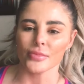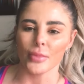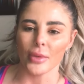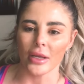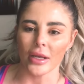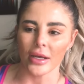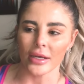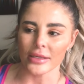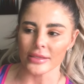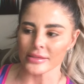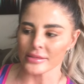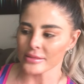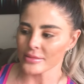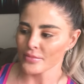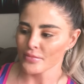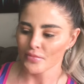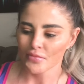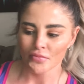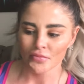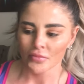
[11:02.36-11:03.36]
because
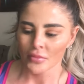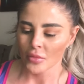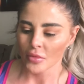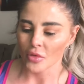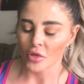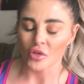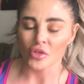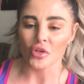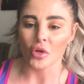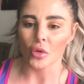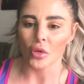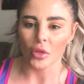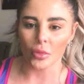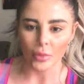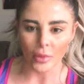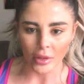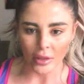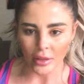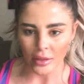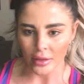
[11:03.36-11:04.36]
there's no
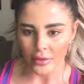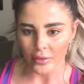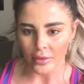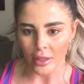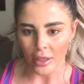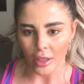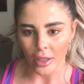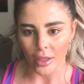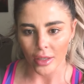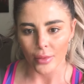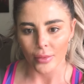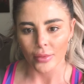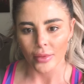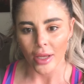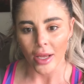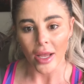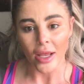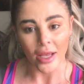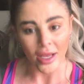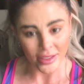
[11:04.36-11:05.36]
humidity in the air.
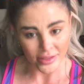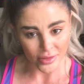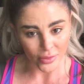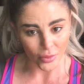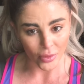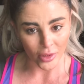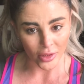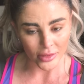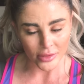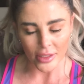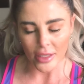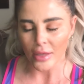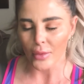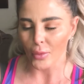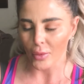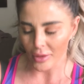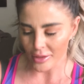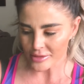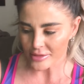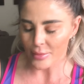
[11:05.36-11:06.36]
Has it worked? It
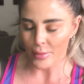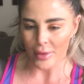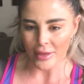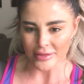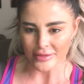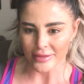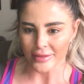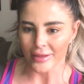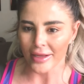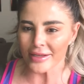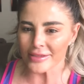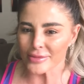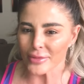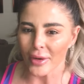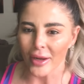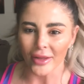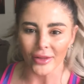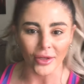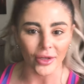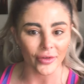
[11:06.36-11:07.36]
works amazing. That's
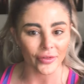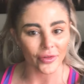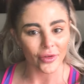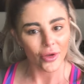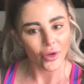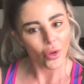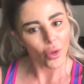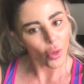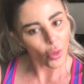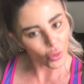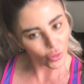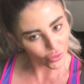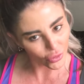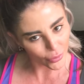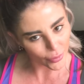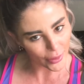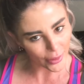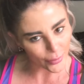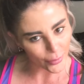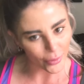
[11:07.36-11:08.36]
why a lot of older
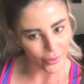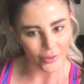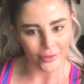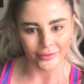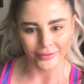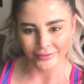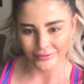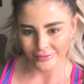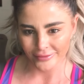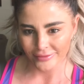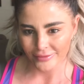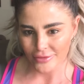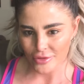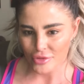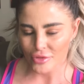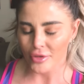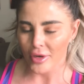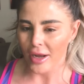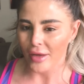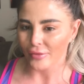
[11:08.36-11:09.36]
people
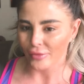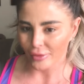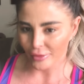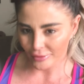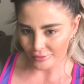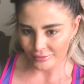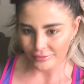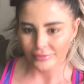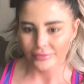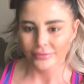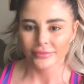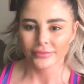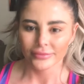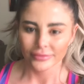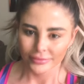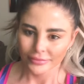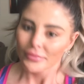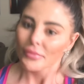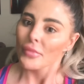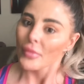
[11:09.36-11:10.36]
travel
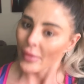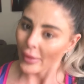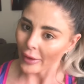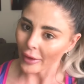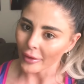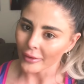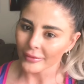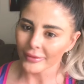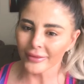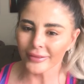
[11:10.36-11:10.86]
there.